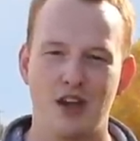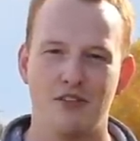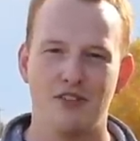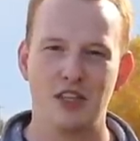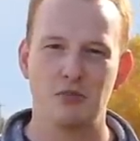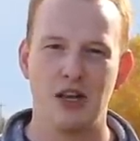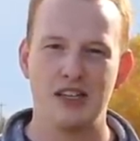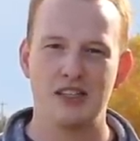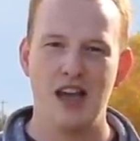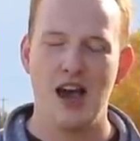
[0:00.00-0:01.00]
of this
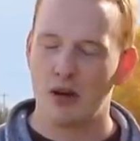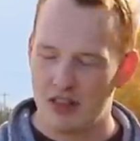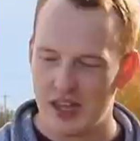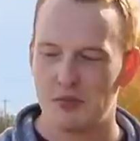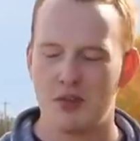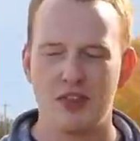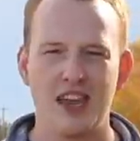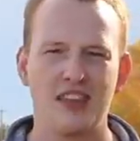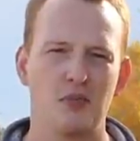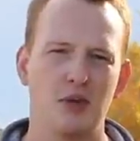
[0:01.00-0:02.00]
place. I want to thank,
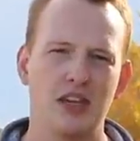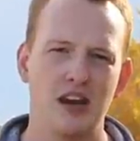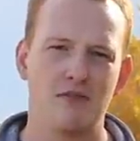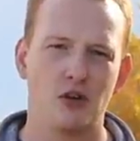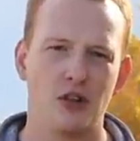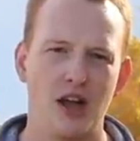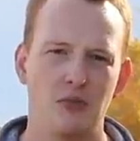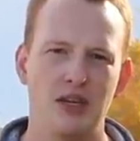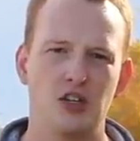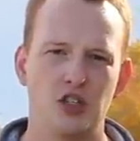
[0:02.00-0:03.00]
thank them again for
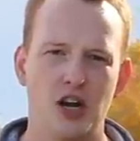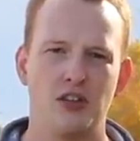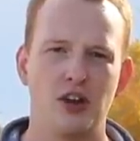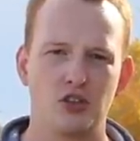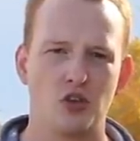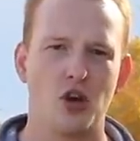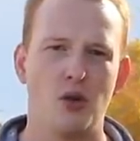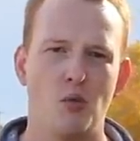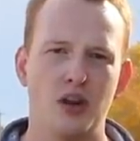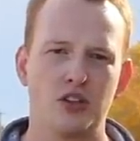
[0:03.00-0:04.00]
allowing me to share their story
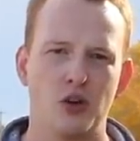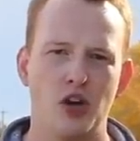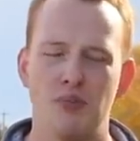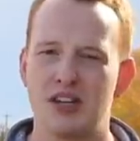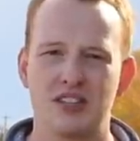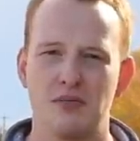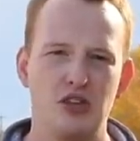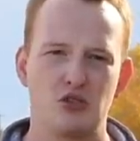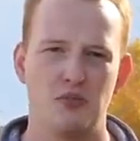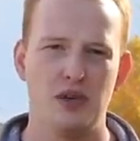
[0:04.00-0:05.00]
about what is going on because the
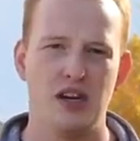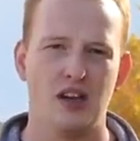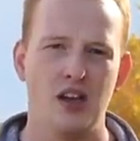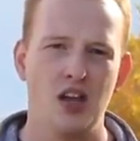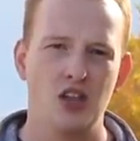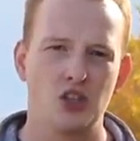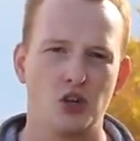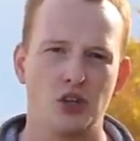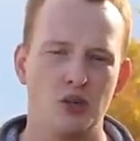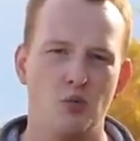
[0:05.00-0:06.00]
mainstream media
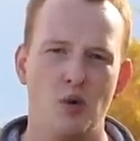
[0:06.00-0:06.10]
certainly